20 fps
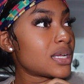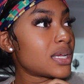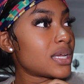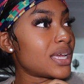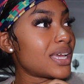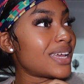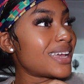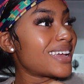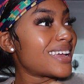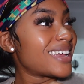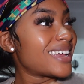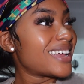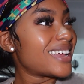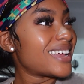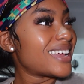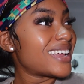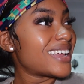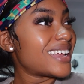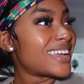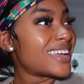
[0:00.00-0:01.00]
Eh?
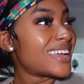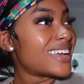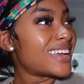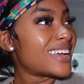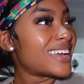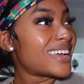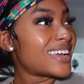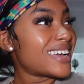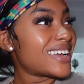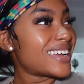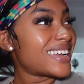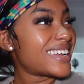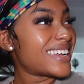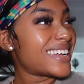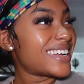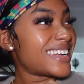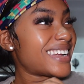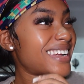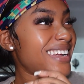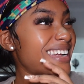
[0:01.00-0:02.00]
You love a good
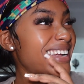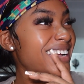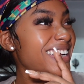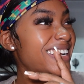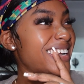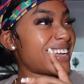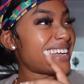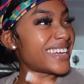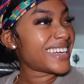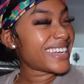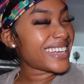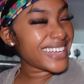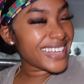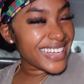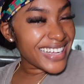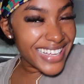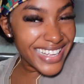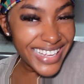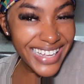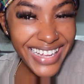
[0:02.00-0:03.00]
ear. From your from your bag,
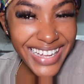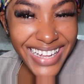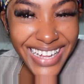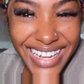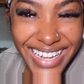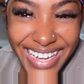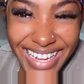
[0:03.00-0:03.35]
the